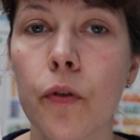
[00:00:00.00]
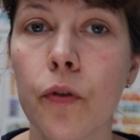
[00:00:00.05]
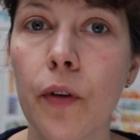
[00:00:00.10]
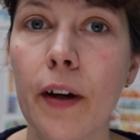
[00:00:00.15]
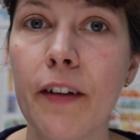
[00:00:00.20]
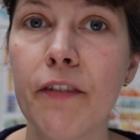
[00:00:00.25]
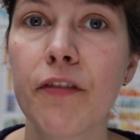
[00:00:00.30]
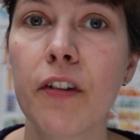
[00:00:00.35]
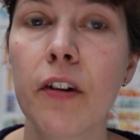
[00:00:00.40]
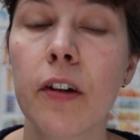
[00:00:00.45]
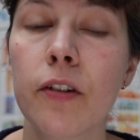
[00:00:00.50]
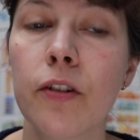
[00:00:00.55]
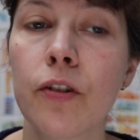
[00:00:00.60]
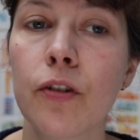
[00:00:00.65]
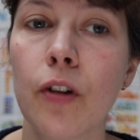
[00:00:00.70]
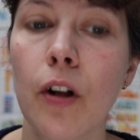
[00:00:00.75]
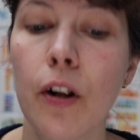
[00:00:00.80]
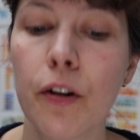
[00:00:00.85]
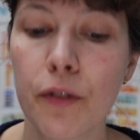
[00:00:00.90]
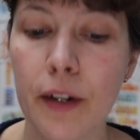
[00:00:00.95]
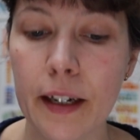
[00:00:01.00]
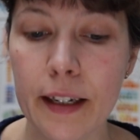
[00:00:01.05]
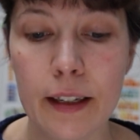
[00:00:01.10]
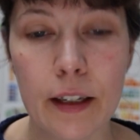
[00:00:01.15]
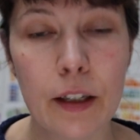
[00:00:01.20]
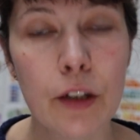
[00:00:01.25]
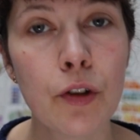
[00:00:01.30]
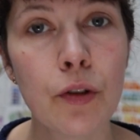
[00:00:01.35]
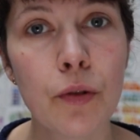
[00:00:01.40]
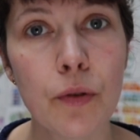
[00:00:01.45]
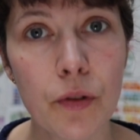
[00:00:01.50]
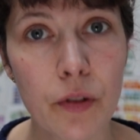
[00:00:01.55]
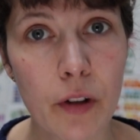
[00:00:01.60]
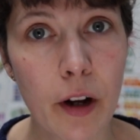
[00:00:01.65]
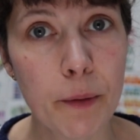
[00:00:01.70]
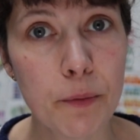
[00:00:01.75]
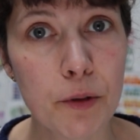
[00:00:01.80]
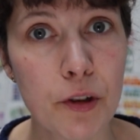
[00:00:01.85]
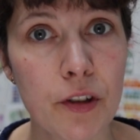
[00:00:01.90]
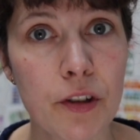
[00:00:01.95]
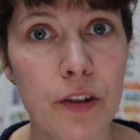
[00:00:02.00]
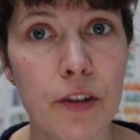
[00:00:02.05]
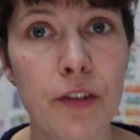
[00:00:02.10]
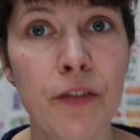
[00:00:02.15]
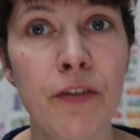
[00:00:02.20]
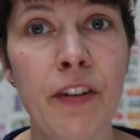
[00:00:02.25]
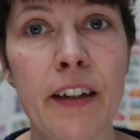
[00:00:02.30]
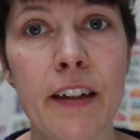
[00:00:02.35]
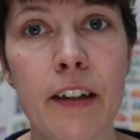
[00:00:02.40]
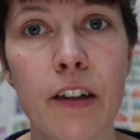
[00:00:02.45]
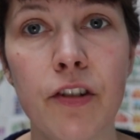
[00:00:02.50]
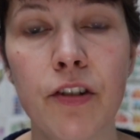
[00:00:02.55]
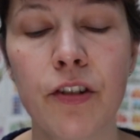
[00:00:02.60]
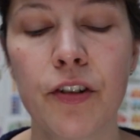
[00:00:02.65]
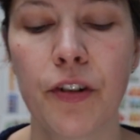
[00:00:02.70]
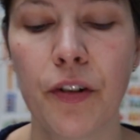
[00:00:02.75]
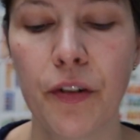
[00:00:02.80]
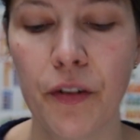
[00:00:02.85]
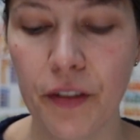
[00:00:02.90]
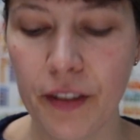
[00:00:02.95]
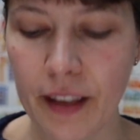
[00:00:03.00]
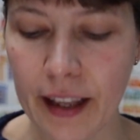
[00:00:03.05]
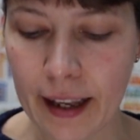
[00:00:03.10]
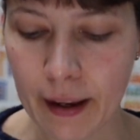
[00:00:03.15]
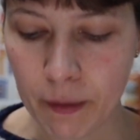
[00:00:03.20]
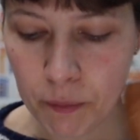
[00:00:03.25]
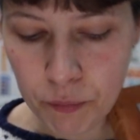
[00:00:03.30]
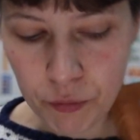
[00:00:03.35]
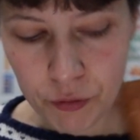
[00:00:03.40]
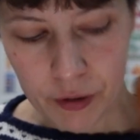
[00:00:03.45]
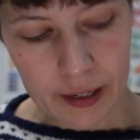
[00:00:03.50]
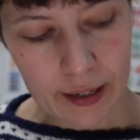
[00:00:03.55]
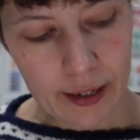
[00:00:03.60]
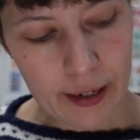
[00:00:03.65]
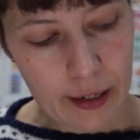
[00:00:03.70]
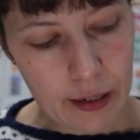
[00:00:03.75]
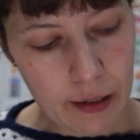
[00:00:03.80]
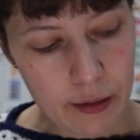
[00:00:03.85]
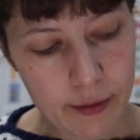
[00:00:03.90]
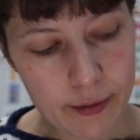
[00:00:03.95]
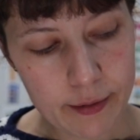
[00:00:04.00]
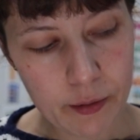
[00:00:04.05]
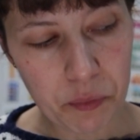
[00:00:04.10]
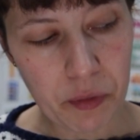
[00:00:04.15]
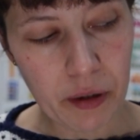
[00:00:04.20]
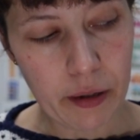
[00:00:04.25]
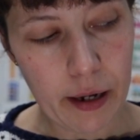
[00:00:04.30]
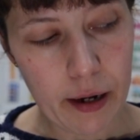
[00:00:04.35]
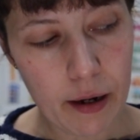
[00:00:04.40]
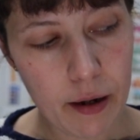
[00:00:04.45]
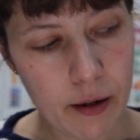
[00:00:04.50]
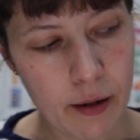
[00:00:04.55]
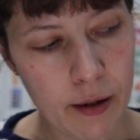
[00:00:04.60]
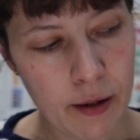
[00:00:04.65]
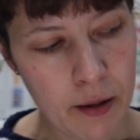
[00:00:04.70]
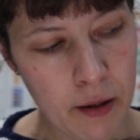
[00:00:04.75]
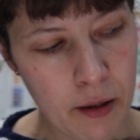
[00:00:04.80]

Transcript: So I've got already 2 sculptures finished, so they're pretty similar.